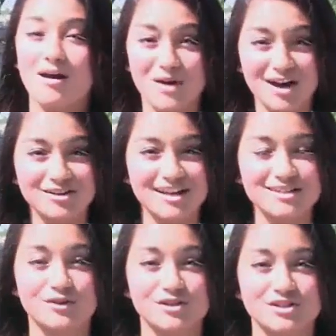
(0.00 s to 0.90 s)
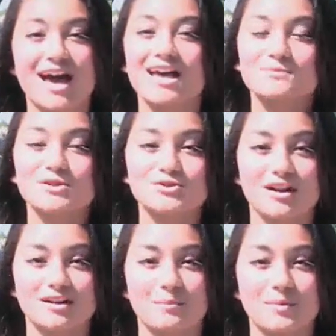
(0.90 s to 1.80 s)
A modernized version has been
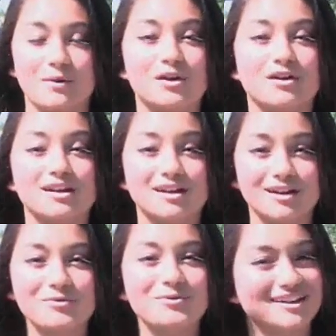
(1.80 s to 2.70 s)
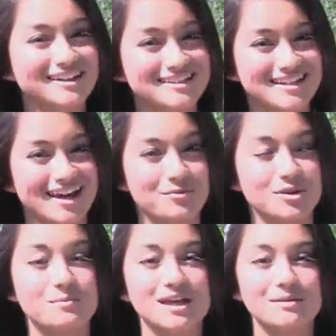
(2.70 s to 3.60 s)
drawn up and we are here working today
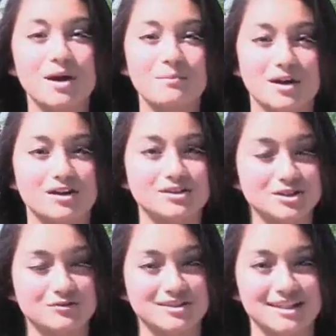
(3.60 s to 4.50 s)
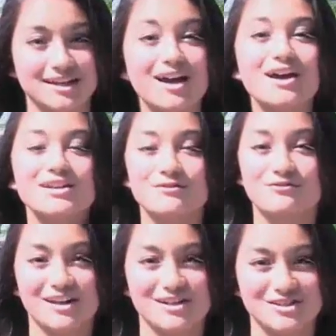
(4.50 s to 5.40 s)
with the Piedmont Park Conservancy
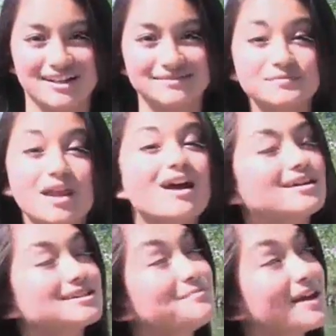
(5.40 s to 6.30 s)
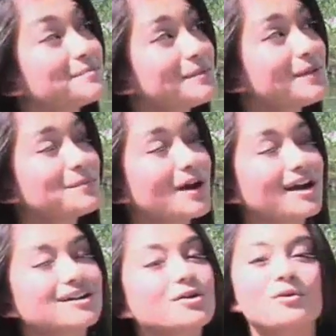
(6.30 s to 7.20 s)
to finish it, to make Piedmont
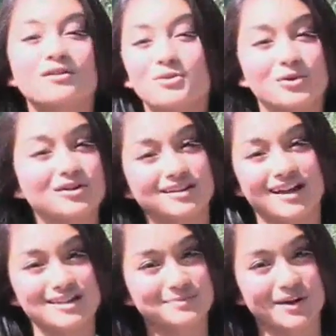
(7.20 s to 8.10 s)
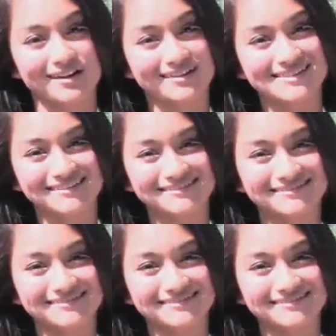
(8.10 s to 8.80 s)
Park one of the world-class parks.